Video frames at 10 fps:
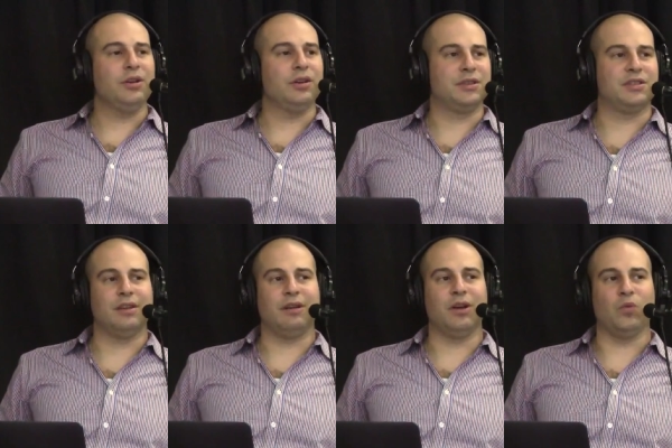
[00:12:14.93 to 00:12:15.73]
are you going to
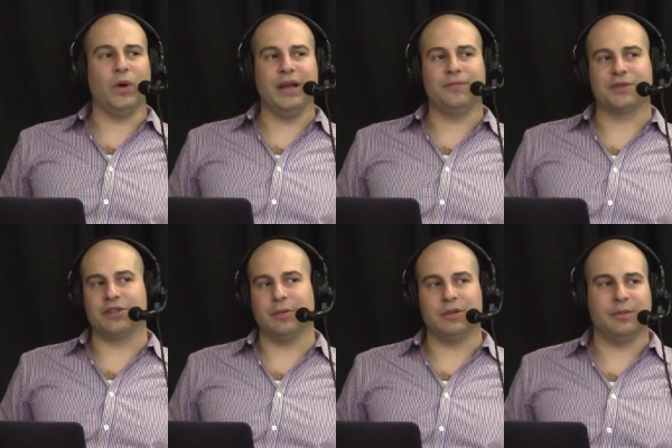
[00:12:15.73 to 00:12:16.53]
sit around and wait for
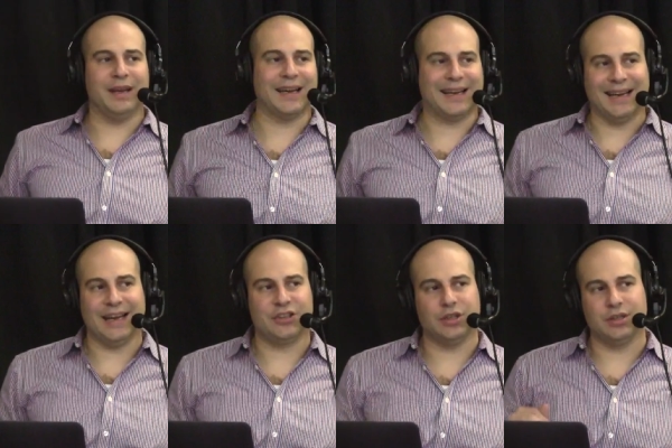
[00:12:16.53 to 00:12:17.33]
someone to make a
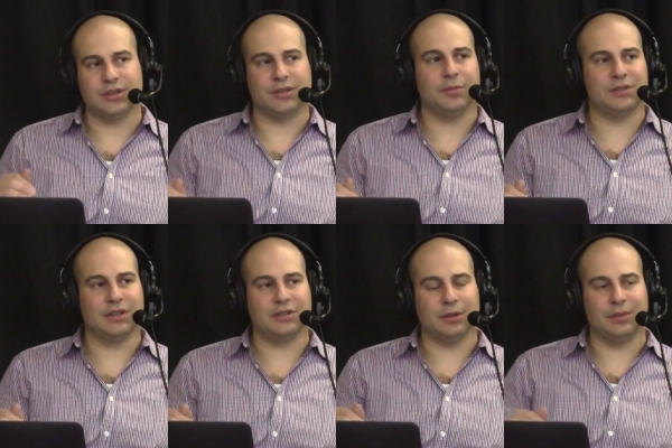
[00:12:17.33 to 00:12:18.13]
connection to some
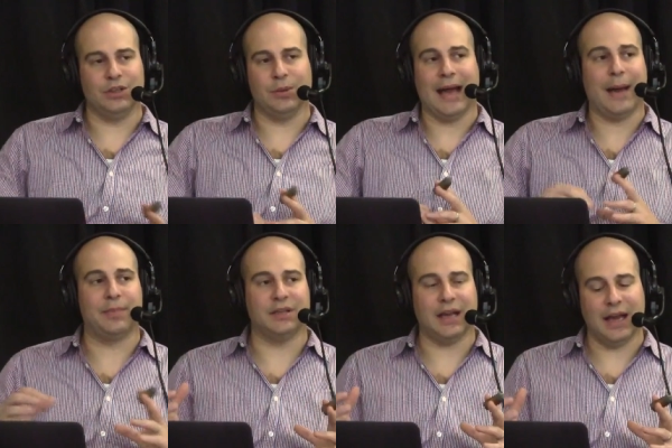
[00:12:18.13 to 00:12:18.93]
system that you
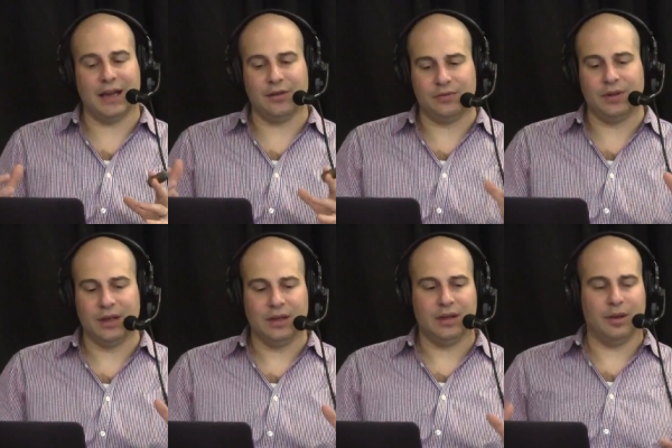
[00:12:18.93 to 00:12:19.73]
happen to have
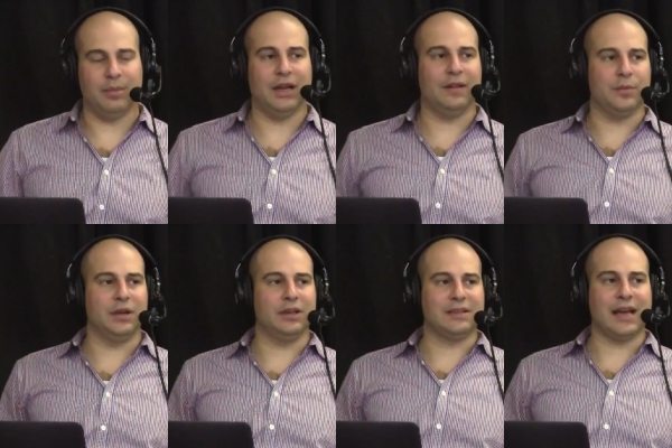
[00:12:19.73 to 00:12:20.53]
a man in the
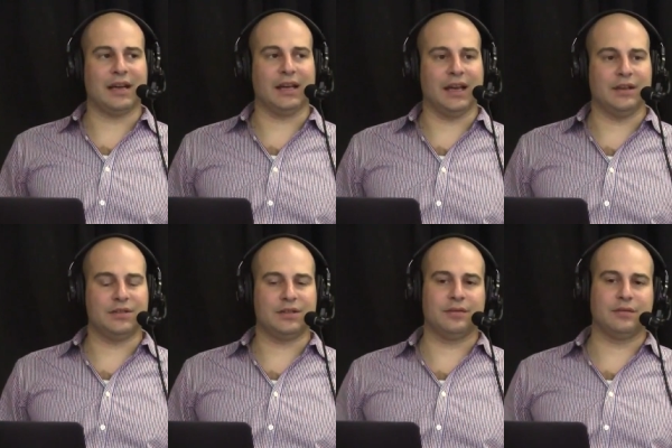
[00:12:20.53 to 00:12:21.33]
middle attack
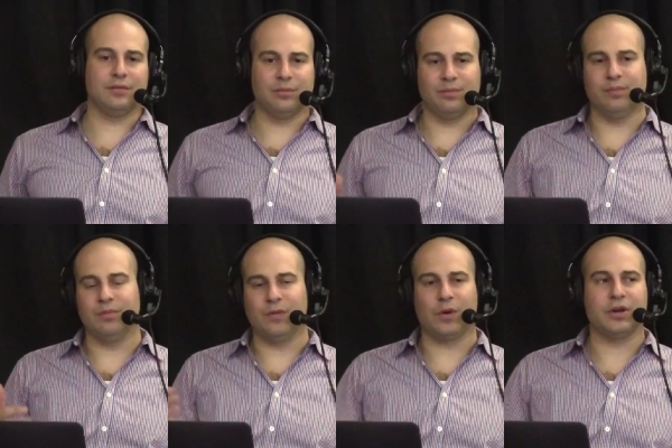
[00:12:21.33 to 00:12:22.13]
against
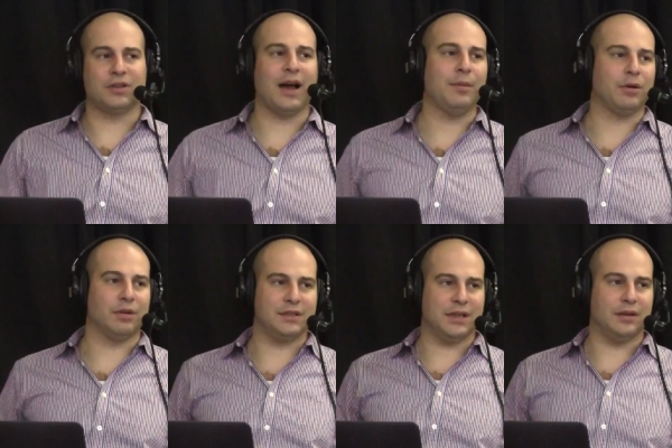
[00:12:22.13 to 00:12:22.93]
before your timer
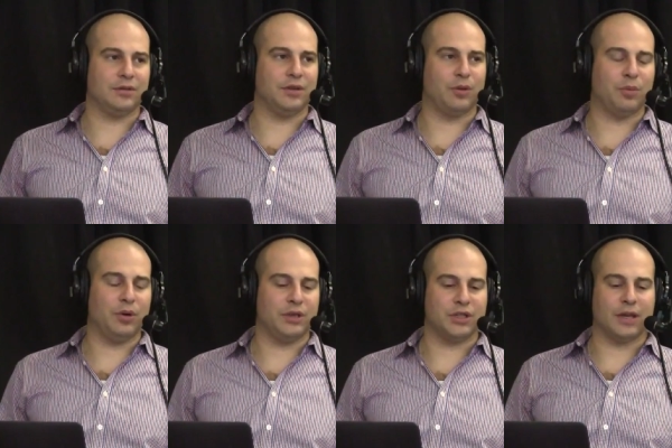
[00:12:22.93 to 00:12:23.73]
runs out? To your
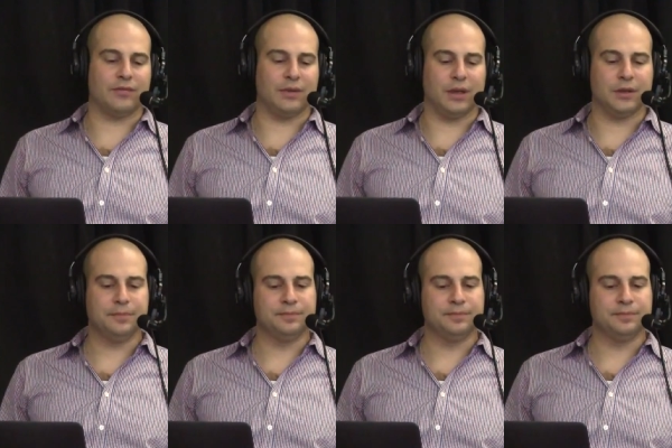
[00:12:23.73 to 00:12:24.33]
point, Joff. You know.